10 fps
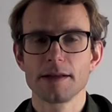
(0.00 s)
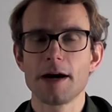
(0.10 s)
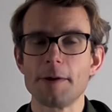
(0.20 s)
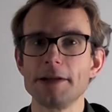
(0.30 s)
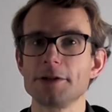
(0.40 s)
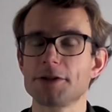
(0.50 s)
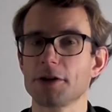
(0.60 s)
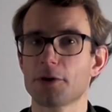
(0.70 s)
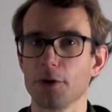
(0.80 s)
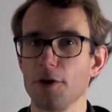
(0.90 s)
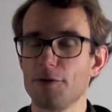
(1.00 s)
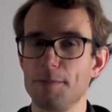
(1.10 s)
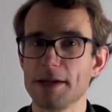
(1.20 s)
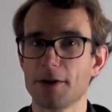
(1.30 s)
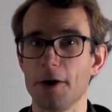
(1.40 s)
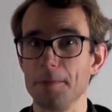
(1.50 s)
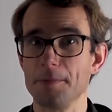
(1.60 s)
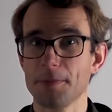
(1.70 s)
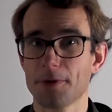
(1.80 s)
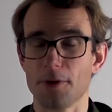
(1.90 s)
Now, when does a curve
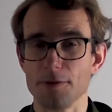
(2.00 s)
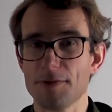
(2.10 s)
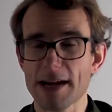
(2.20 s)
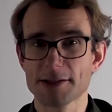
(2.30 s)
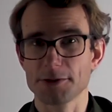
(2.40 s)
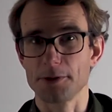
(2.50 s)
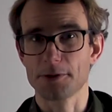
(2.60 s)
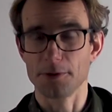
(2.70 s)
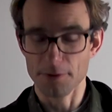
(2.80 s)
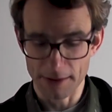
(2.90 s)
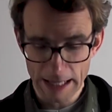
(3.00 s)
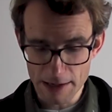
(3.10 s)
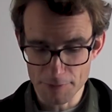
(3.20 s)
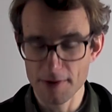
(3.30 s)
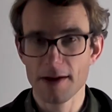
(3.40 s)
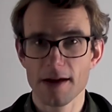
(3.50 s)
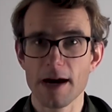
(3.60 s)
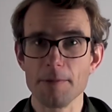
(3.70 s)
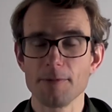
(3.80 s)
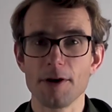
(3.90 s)
become convex or concave?
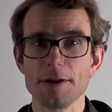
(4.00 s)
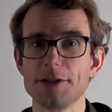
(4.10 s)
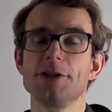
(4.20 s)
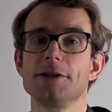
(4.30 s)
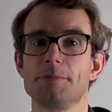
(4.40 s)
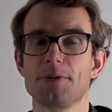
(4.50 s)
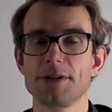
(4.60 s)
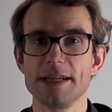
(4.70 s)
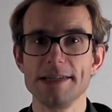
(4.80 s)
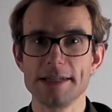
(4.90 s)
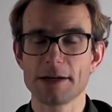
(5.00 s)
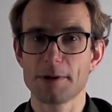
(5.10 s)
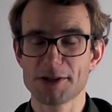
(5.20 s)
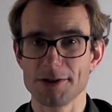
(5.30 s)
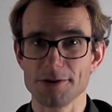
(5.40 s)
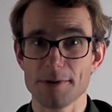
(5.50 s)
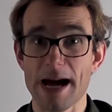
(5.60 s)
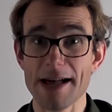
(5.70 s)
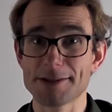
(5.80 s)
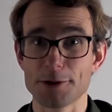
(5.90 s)
Well, this is a pretty easy question to
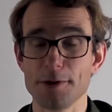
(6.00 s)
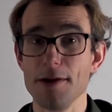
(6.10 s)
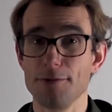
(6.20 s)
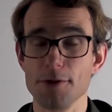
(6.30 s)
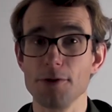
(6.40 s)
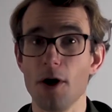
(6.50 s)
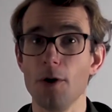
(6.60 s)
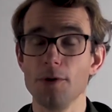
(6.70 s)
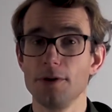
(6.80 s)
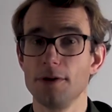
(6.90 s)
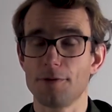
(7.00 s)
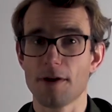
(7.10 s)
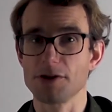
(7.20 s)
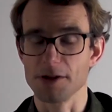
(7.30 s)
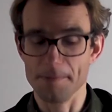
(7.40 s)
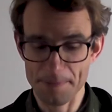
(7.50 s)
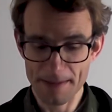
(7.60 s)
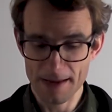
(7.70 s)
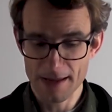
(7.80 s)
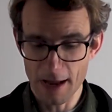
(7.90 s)
answer if you know the function.
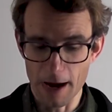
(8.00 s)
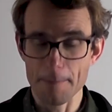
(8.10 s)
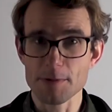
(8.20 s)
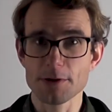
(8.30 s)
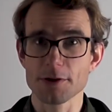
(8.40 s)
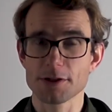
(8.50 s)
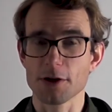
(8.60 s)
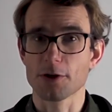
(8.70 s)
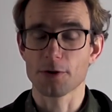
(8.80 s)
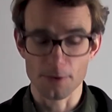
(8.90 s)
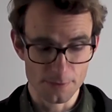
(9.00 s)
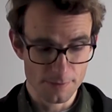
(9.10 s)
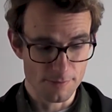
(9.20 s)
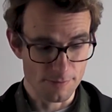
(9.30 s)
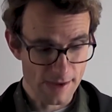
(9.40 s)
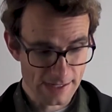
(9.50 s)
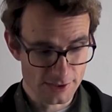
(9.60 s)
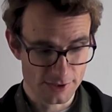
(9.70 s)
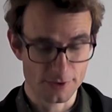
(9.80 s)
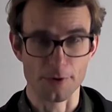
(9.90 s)
Because a
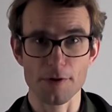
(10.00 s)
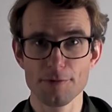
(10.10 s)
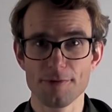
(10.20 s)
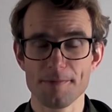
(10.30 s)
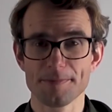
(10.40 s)
convex curve